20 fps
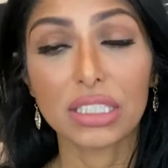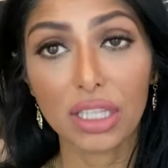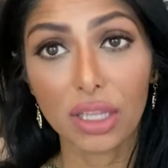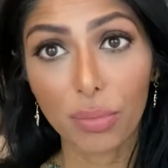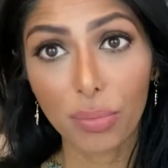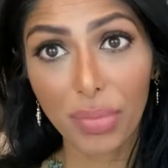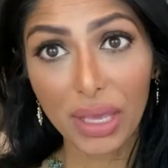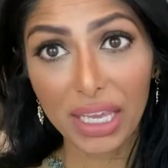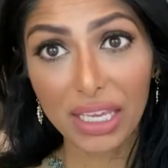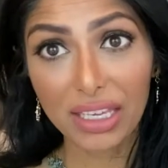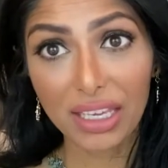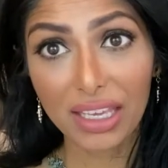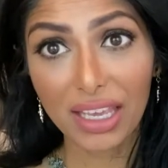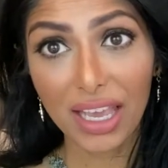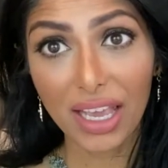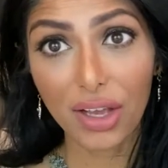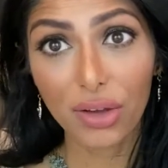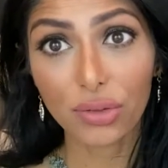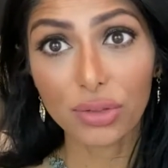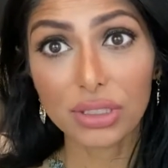the bank
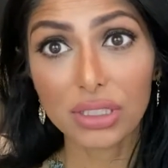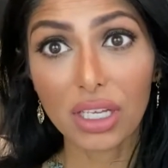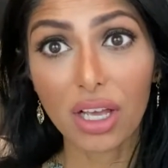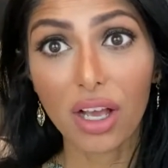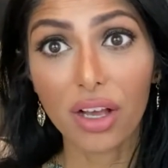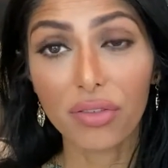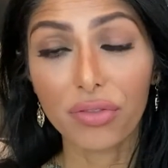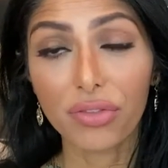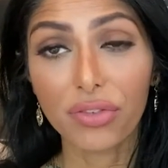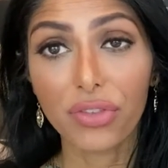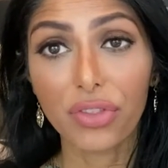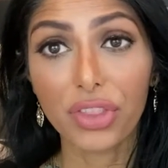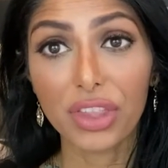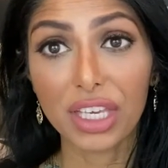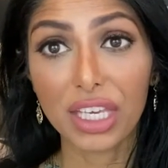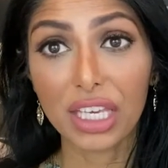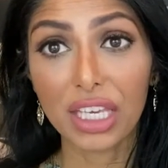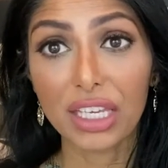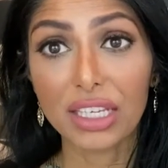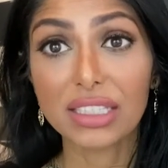account of
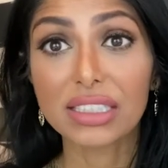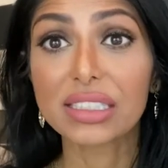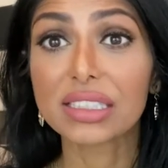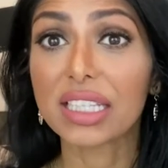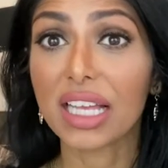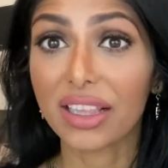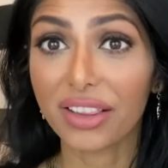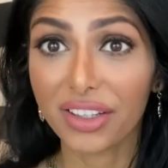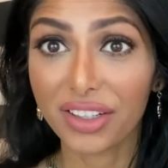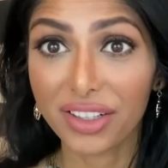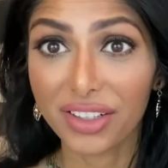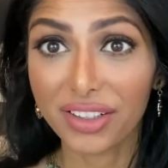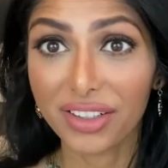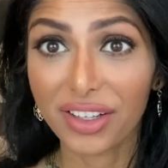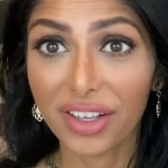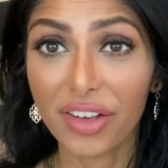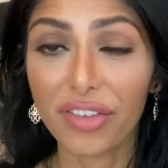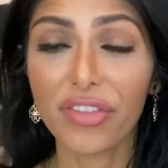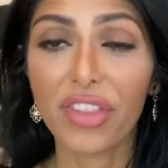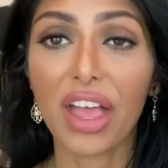the seller
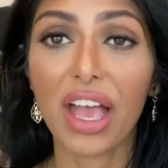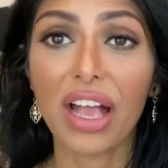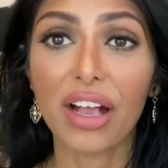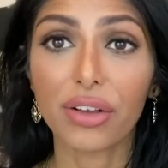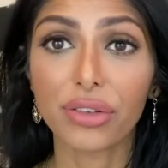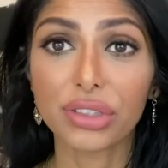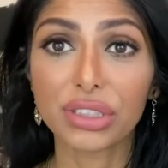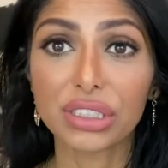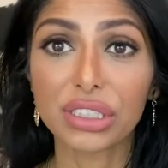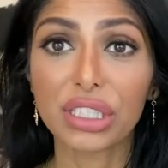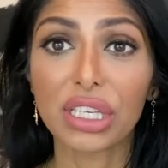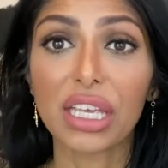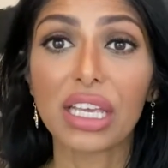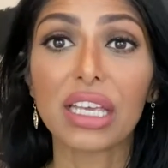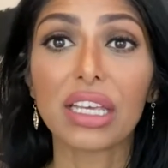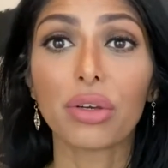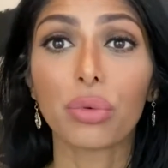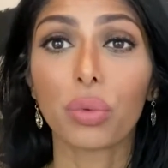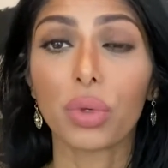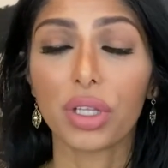of the house.
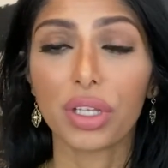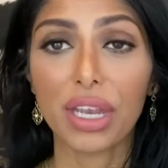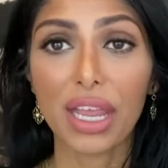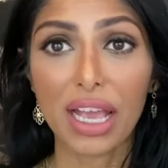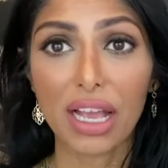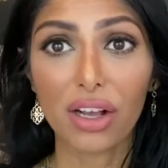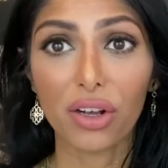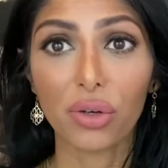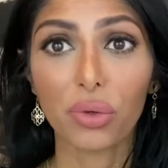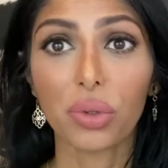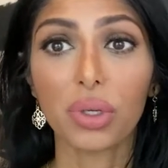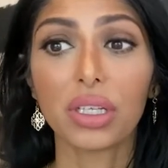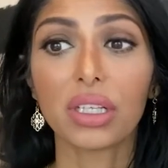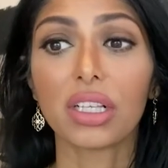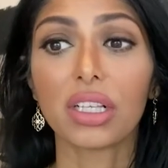Well, now